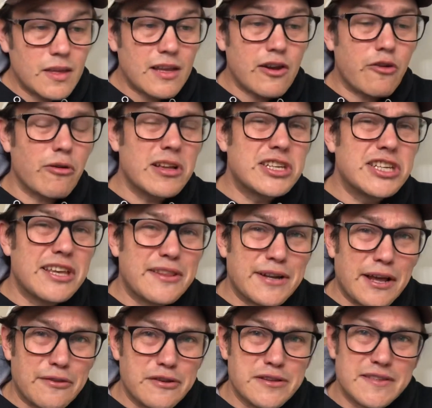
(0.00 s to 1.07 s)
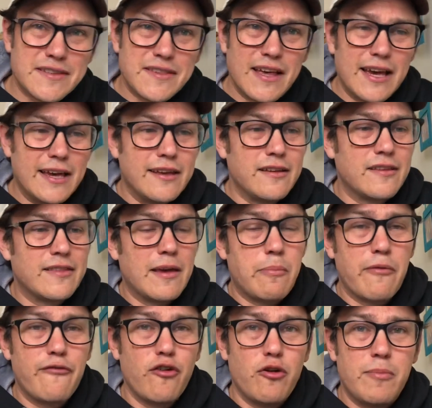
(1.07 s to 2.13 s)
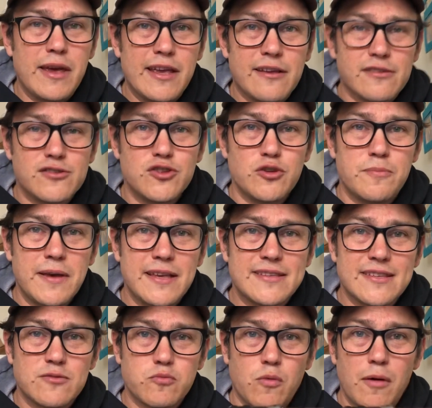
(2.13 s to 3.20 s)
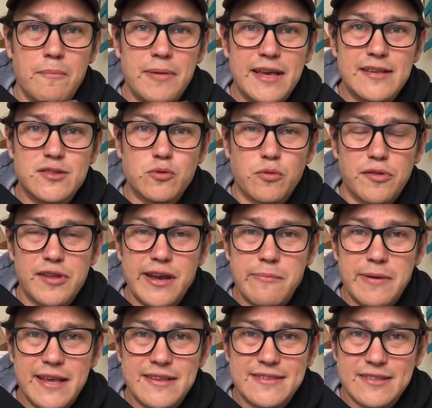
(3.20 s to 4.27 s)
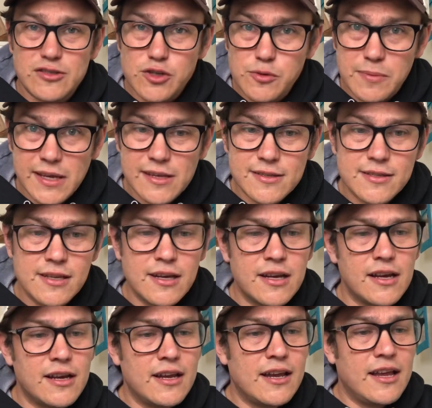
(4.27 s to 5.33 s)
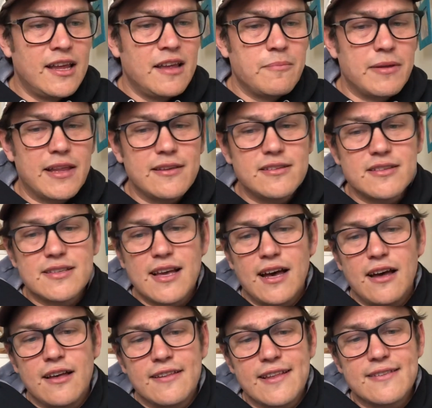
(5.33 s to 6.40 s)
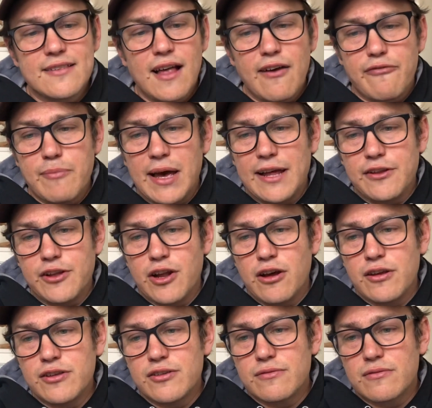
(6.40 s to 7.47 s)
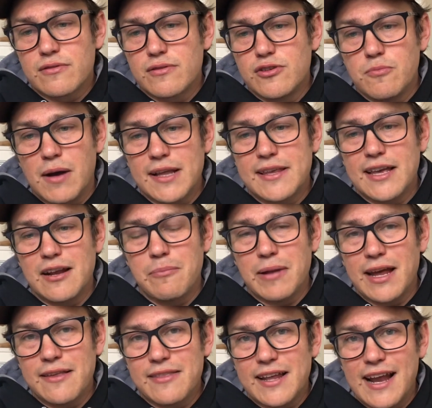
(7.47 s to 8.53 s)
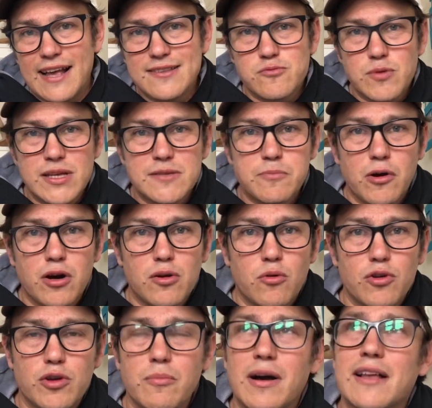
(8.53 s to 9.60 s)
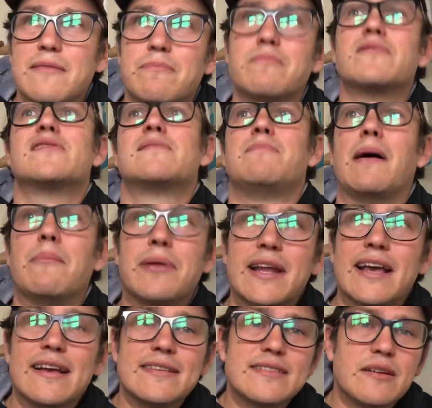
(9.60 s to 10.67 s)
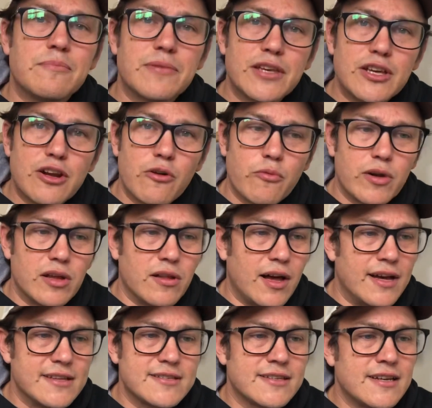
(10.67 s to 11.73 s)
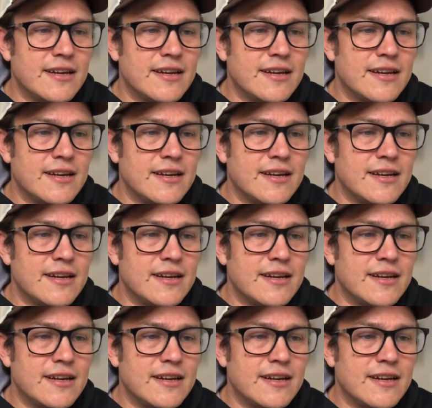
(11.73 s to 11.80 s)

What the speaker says: crunchier than others, and they prefer being 2 pieces, 1 piece, or 3 piece than 2 piece. But that's just that's life, man. And you might get a blank that has a weak spot, or you might bump it against something you don't realize.